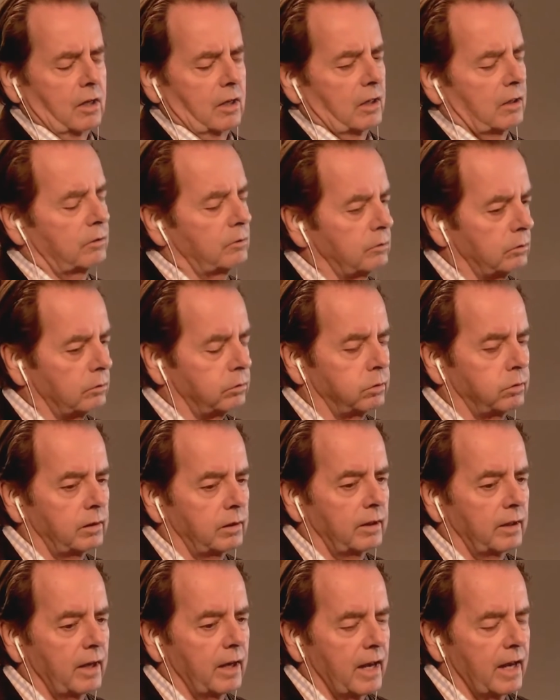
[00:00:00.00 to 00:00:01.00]
Whew.
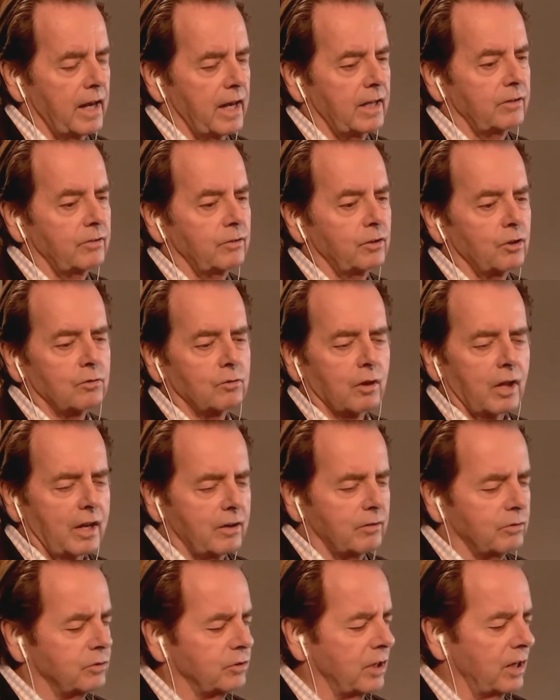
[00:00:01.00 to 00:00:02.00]
And a lot of
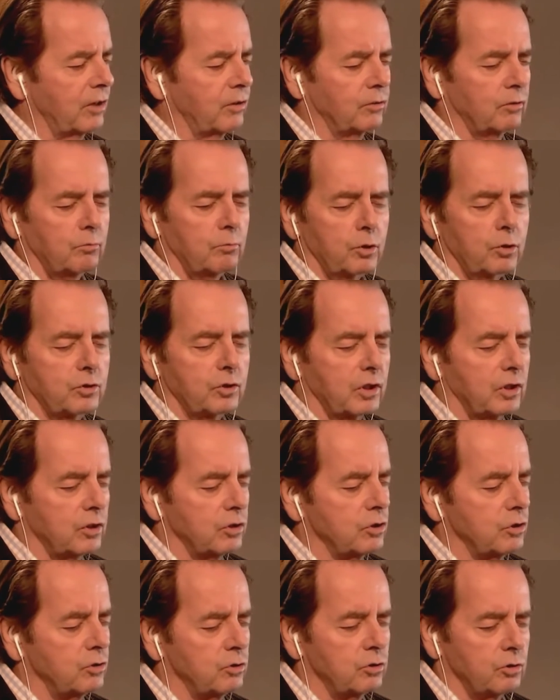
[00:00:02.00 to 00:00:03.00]
sound, music
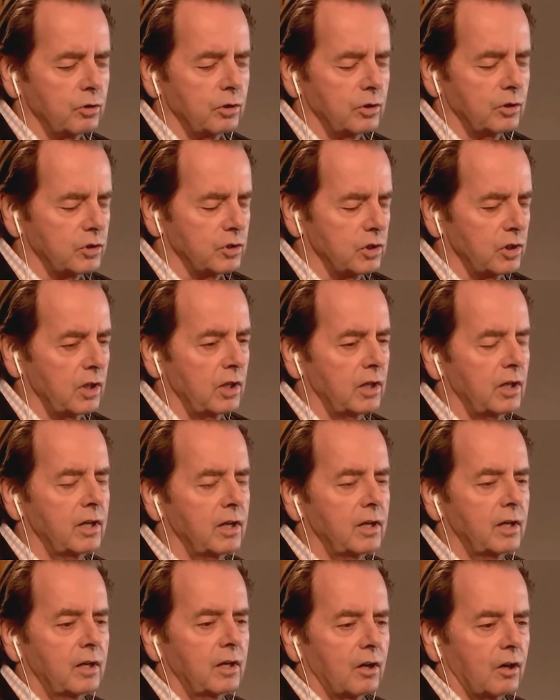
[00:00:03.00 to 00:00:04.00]
issues you could see,
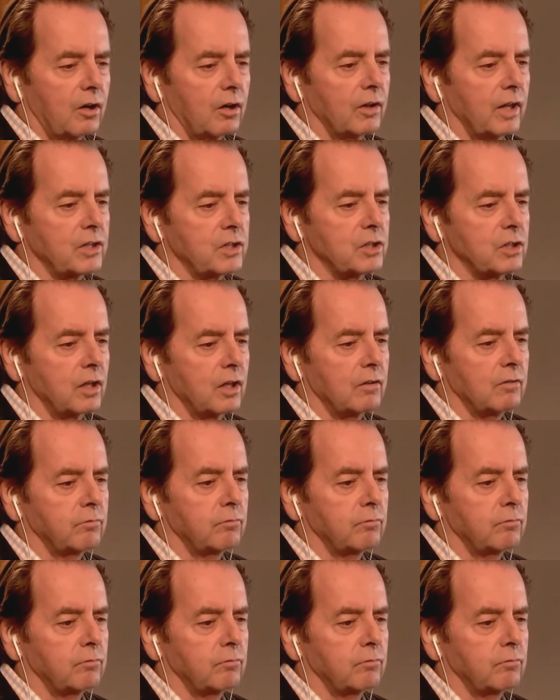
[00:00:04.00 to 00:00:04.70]
all that stuff.